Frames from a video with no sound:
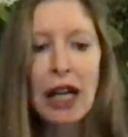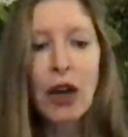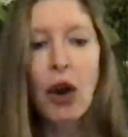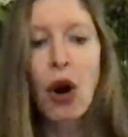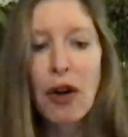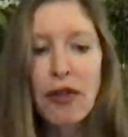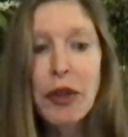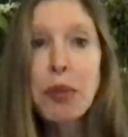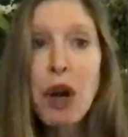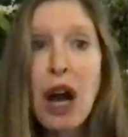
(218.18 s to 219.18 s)
off the
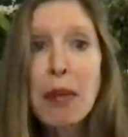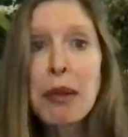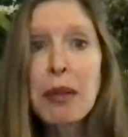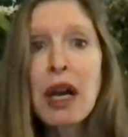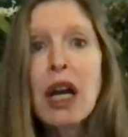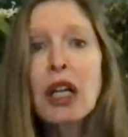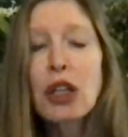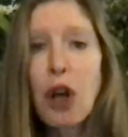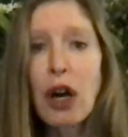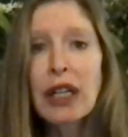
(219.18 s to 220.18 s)
problem
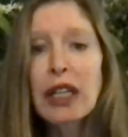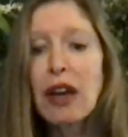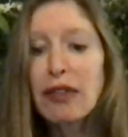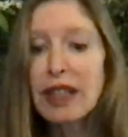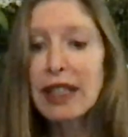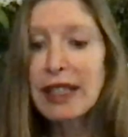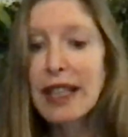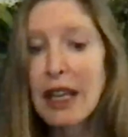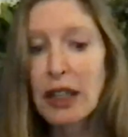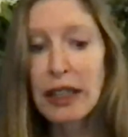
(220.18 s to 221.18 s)
long enough to
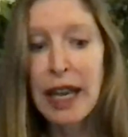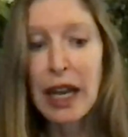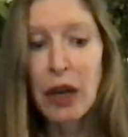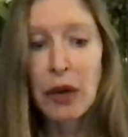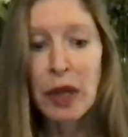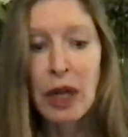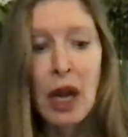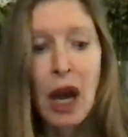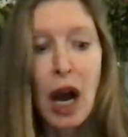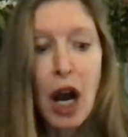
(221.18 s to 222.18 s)
settle down.
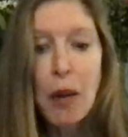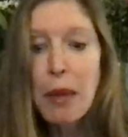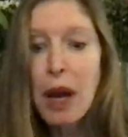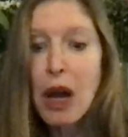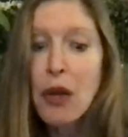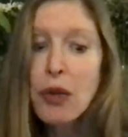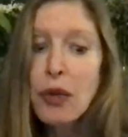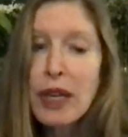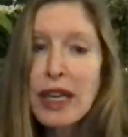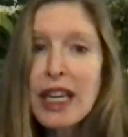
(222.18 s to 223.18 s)
Um,
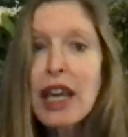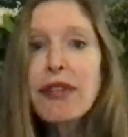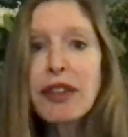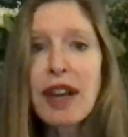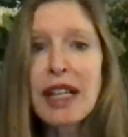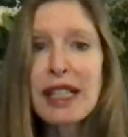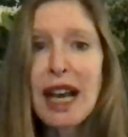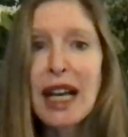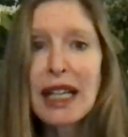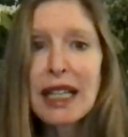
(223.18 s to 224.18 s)
the gift of
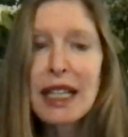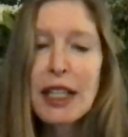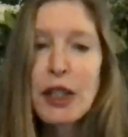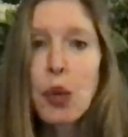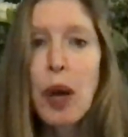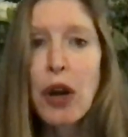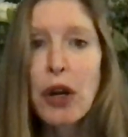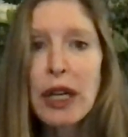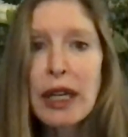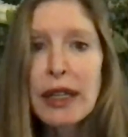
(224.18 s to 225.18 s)
anxiety is
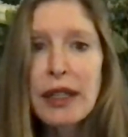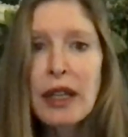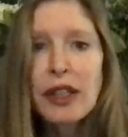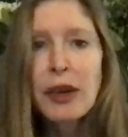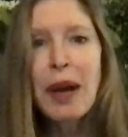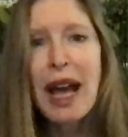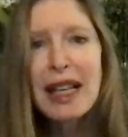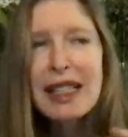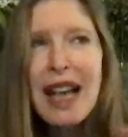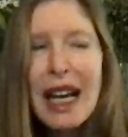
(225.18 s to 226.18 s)
awareness. So,
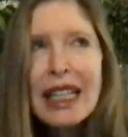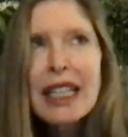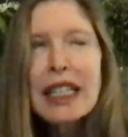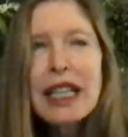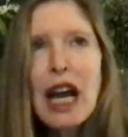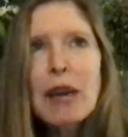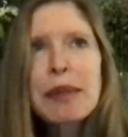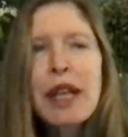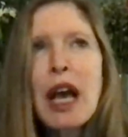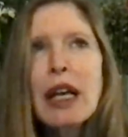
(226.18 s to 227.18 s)
anxiety
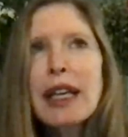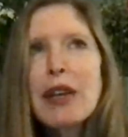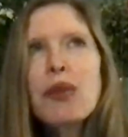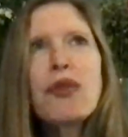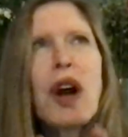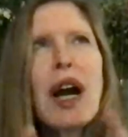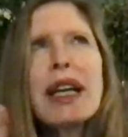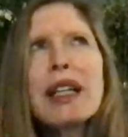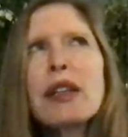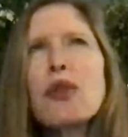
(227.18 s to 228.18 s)
types can
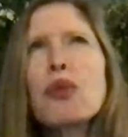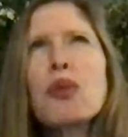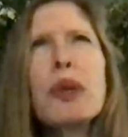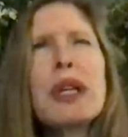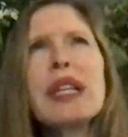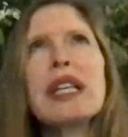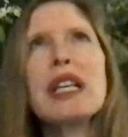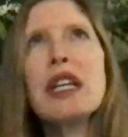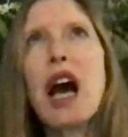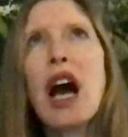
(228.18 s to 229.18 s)
find really
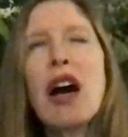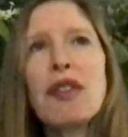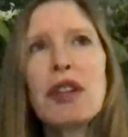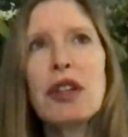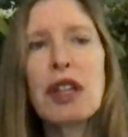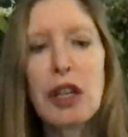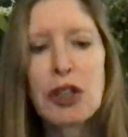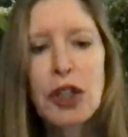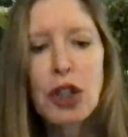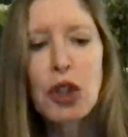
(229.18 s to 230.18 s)
novel
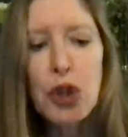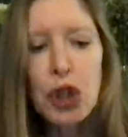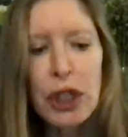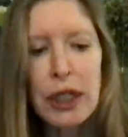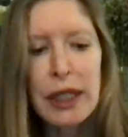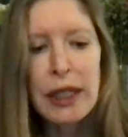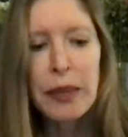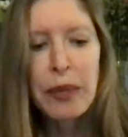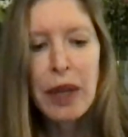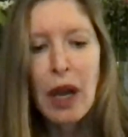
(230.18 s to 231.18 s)

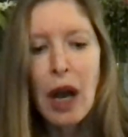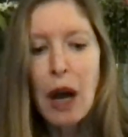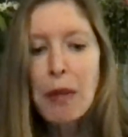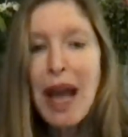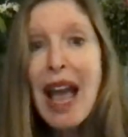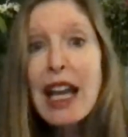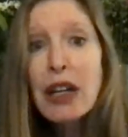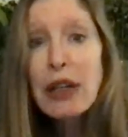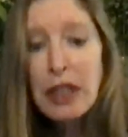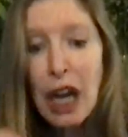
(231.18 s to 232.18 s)
solutions. Um,
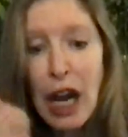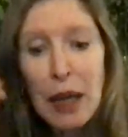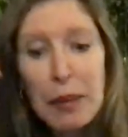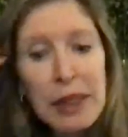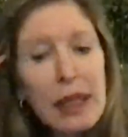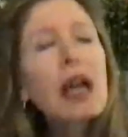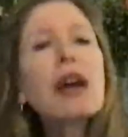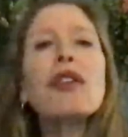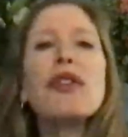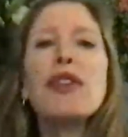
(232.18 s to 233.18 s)
anger types
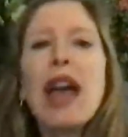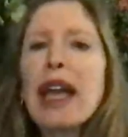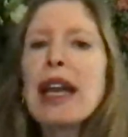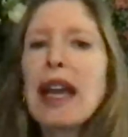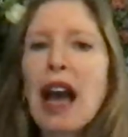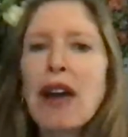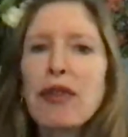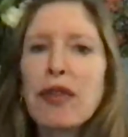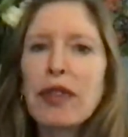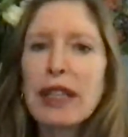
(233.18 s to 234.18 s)
they
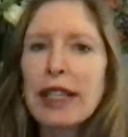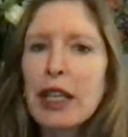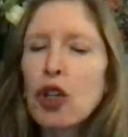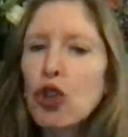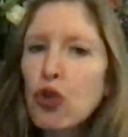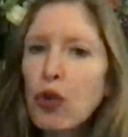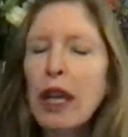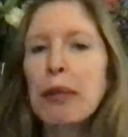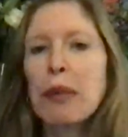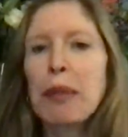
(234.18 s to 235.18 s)
have this
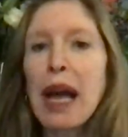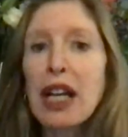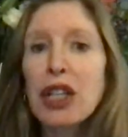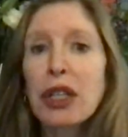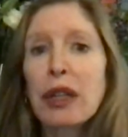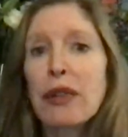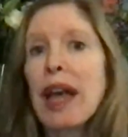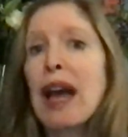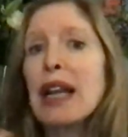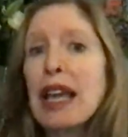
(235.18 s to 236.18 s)
incredible passion.
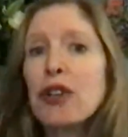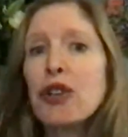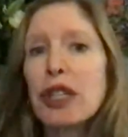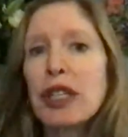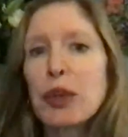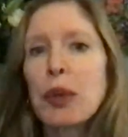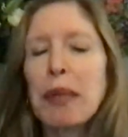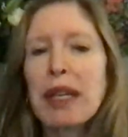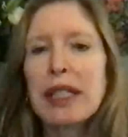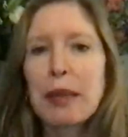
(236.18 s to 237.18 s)
That energy is what
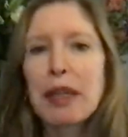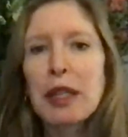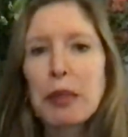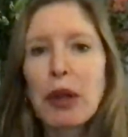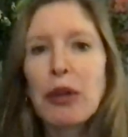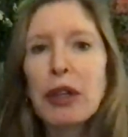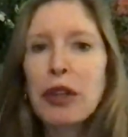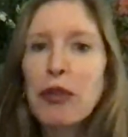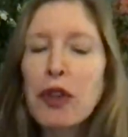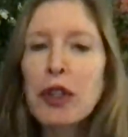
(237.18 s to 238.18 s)
makes them explode in
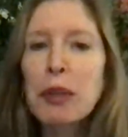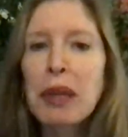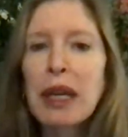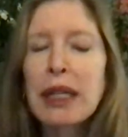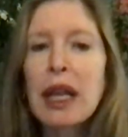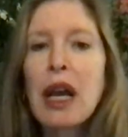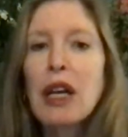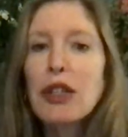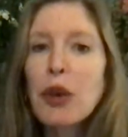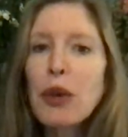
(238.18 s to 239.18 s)
the first place.
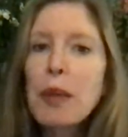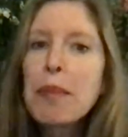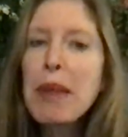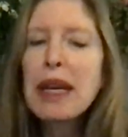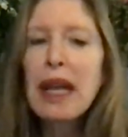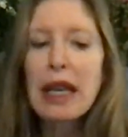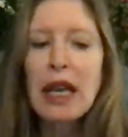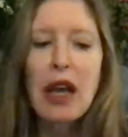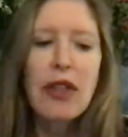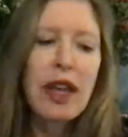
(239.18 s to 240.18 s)
So, the minute
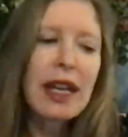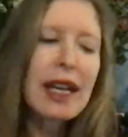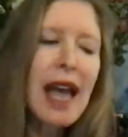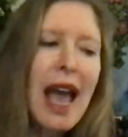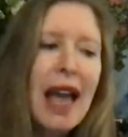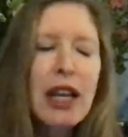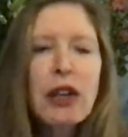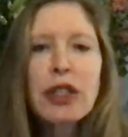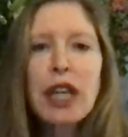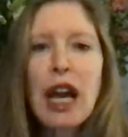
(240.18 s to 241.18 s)
that an
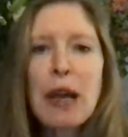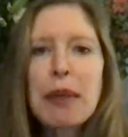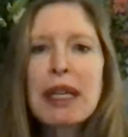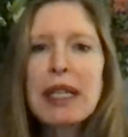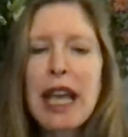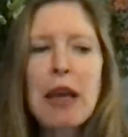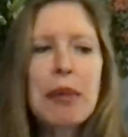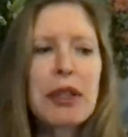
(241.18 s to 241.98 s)
anger type is able